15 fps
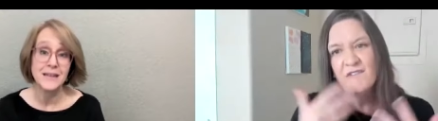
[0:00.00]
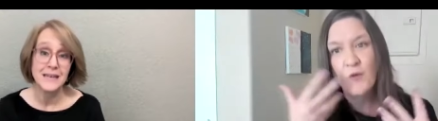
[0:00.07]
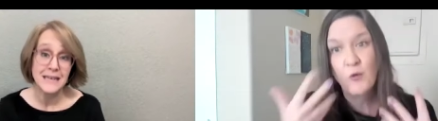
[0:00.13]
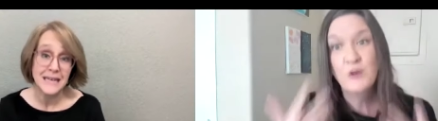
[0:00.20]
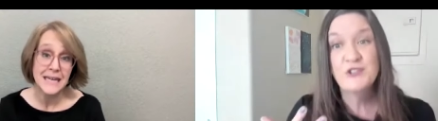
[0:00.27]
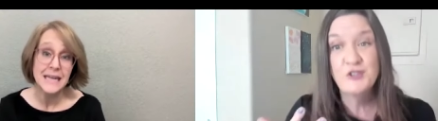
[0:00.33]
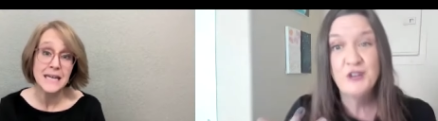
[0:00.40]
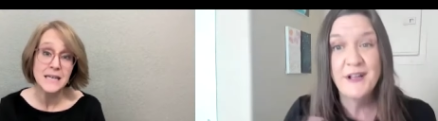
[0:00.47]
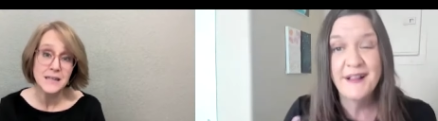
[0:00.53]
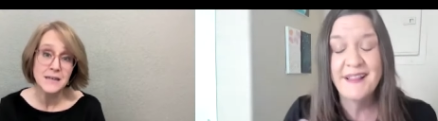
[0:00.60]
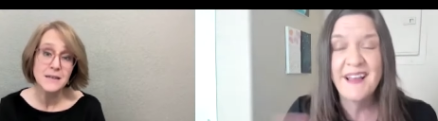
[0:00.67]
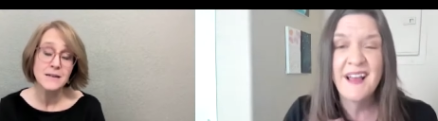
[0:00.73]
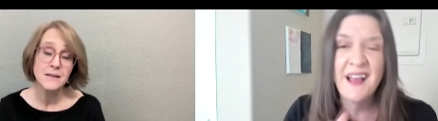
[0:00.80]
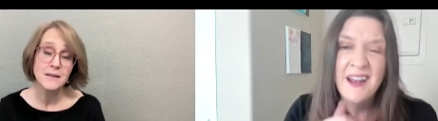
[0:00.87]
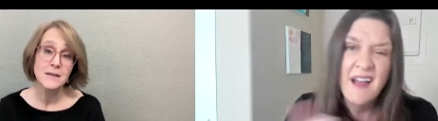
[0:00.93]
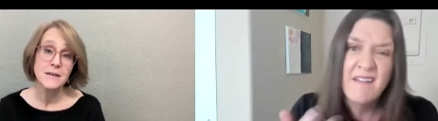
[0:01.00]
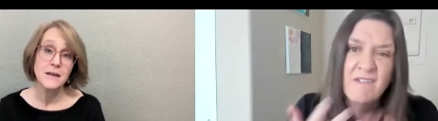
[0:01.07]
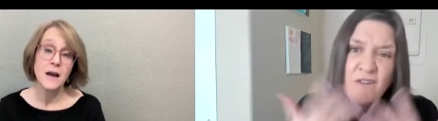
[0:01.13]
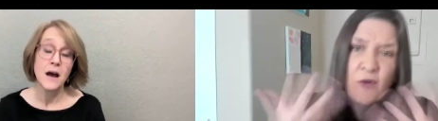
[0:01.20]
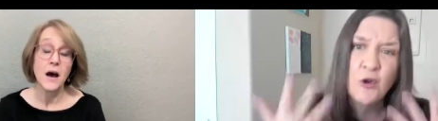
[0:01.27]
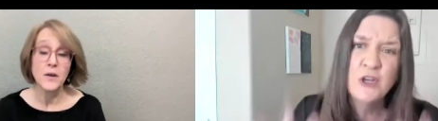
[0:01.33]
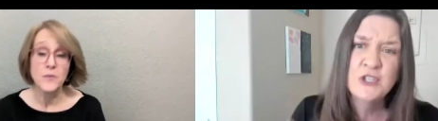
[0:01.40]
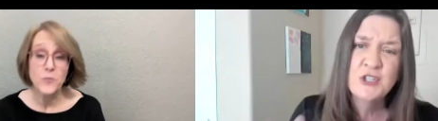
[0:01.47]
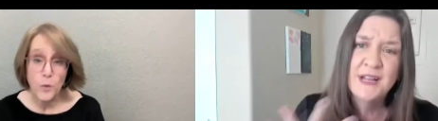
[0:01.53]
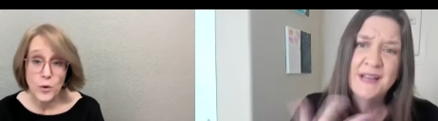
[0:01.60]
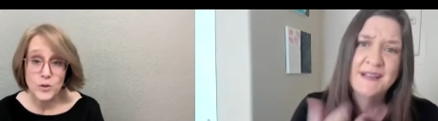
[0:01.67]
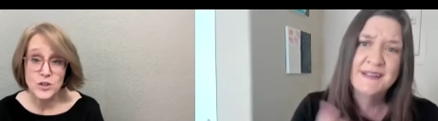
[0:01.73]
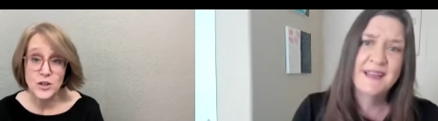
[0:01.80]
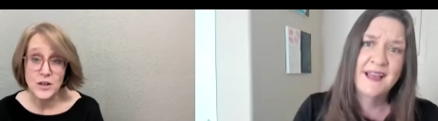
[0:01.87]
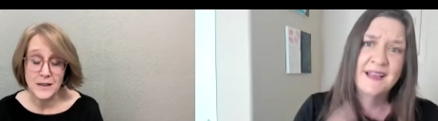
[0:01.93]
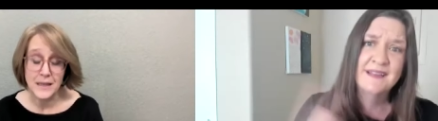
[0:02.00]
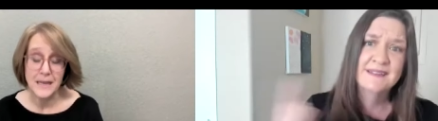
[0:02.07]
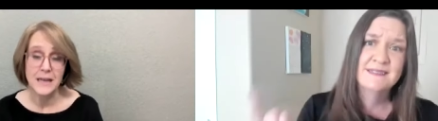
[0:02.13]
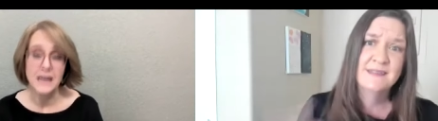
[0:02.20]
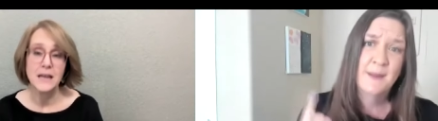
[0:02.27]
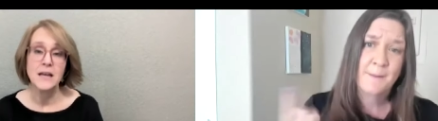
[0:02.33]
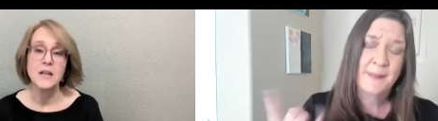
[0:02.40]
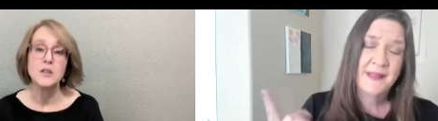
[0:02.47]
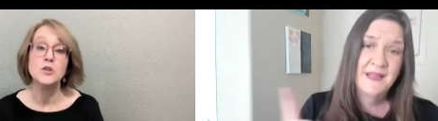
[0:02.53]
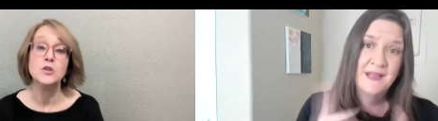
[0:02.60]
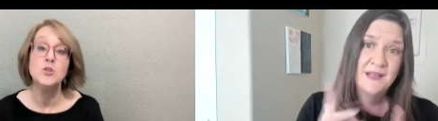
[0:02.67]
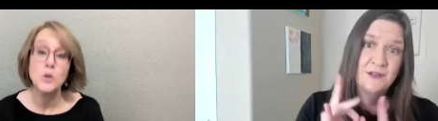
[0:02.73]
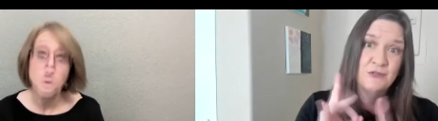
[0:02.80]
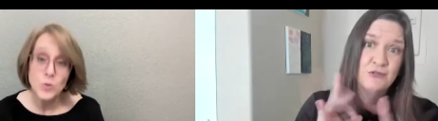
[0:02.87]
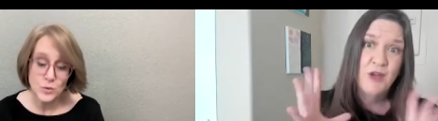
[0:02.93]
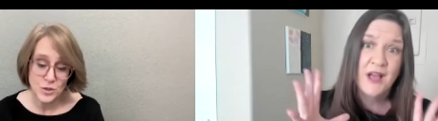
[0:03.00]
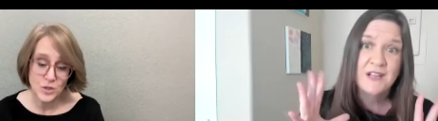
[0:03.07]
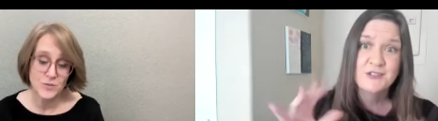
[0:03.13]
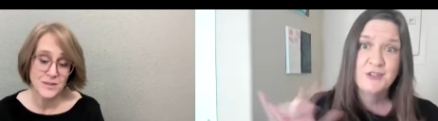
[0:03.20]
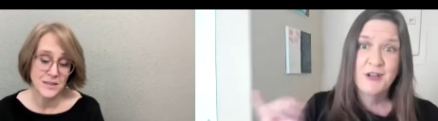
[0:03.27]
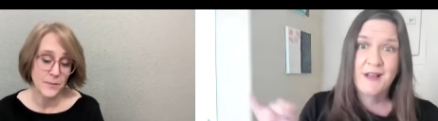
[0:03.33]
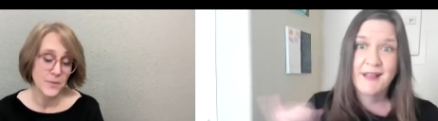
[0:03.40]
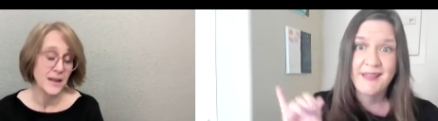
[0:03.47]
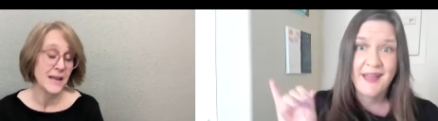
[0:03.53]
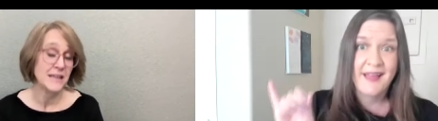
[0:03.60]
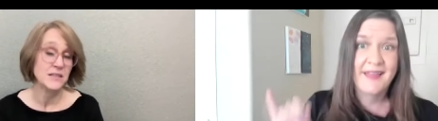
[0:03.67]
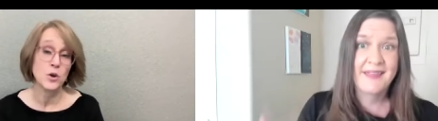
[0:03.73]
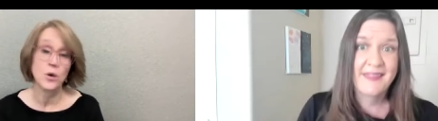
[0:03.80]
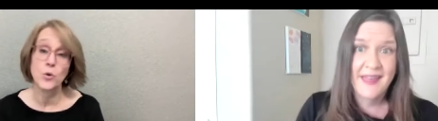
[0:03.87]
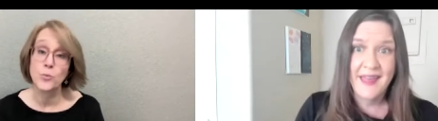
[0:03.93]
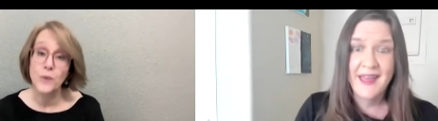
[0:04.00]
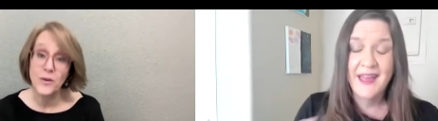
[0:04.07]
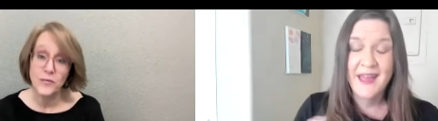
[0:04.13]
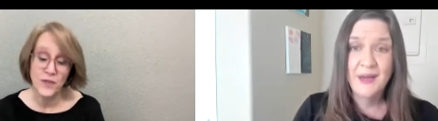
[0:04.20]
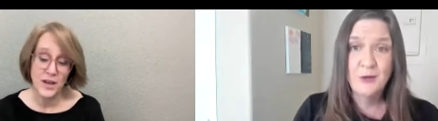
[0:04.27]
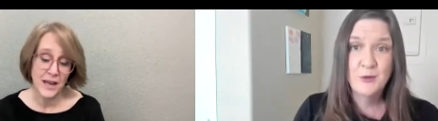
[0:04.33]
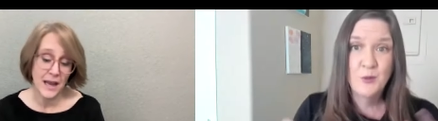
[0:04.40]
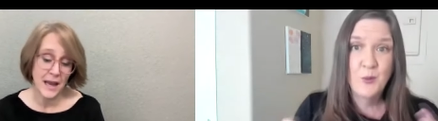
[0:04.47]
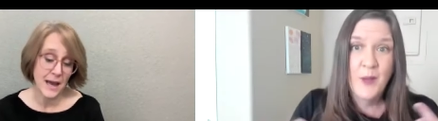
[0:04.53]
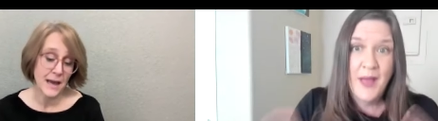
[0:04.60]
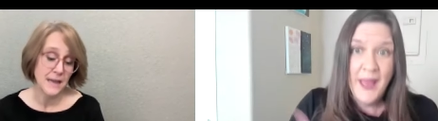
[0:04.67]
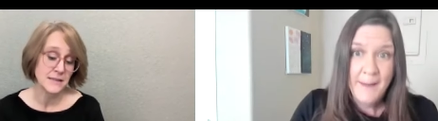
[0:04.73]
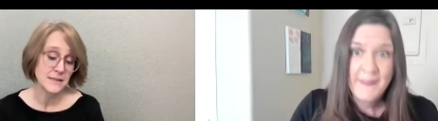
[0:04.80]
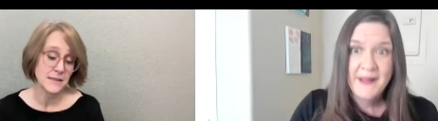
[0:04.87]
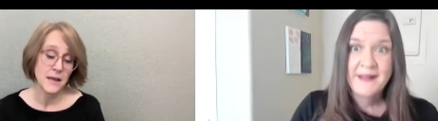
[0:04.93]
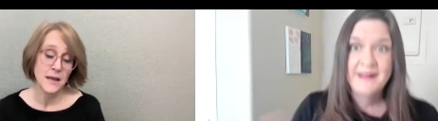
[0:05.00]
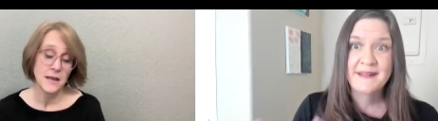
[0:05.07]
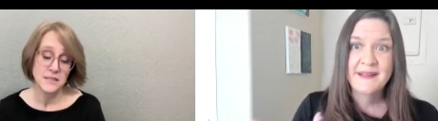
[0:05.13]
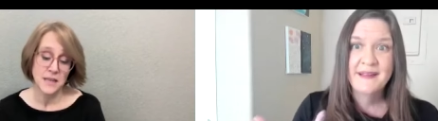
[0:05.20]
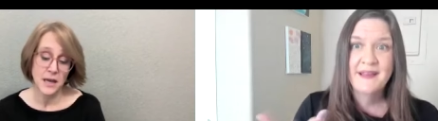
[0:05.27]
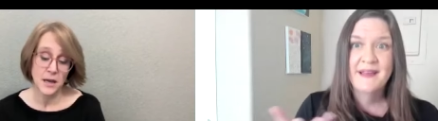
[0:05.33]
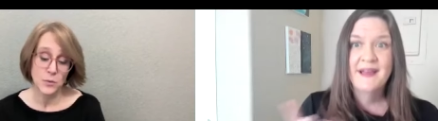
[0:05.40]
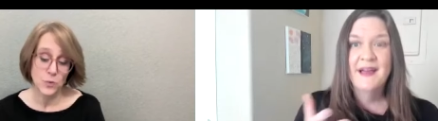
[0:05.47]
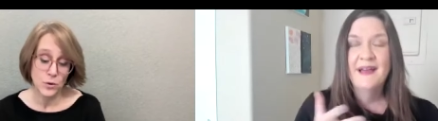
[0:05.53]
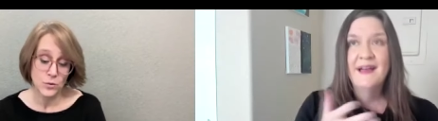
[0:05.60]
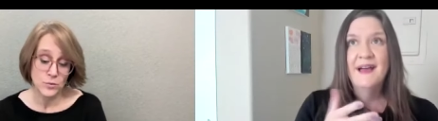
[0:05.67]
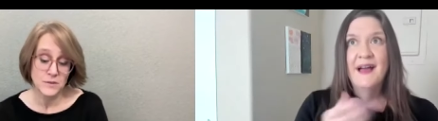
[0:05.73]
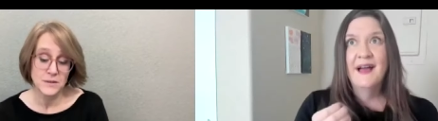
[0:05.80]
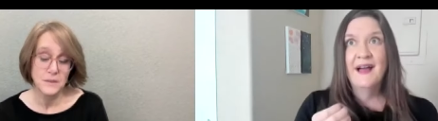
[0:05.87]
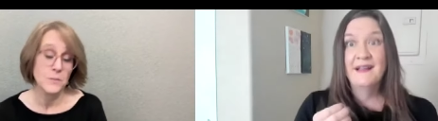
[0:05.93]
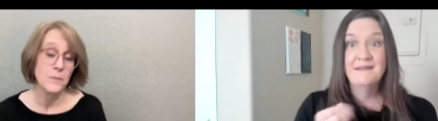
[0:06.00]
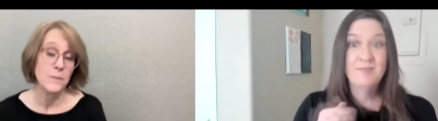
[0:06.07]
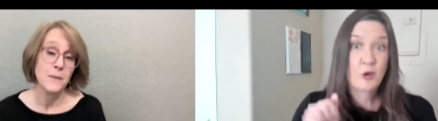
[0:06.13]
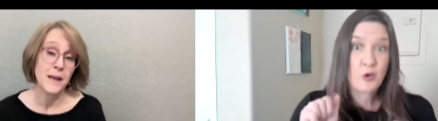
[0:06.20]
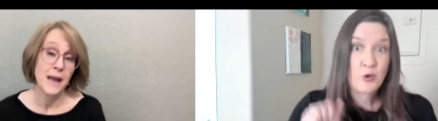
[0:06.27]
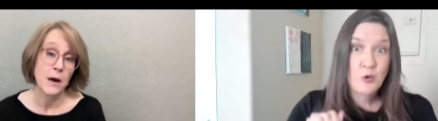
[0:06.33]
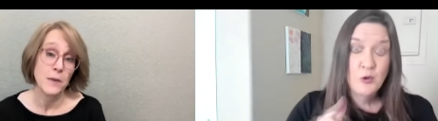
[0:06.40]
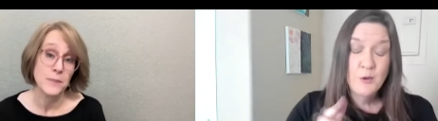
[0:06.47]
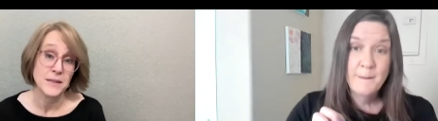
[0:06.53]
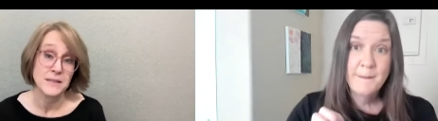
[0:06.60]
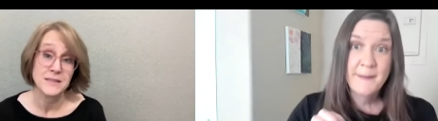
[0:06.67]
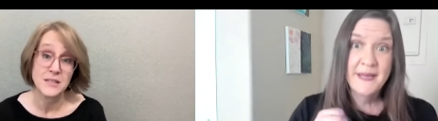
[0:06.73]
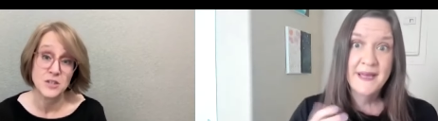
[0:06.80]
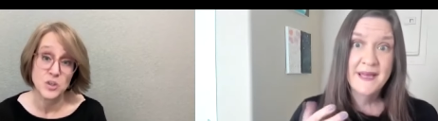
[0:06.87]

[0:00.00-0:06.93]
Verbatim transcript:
Speaker 1: the need, unfortunately, due to something as horrific as Tyrone McAlpin's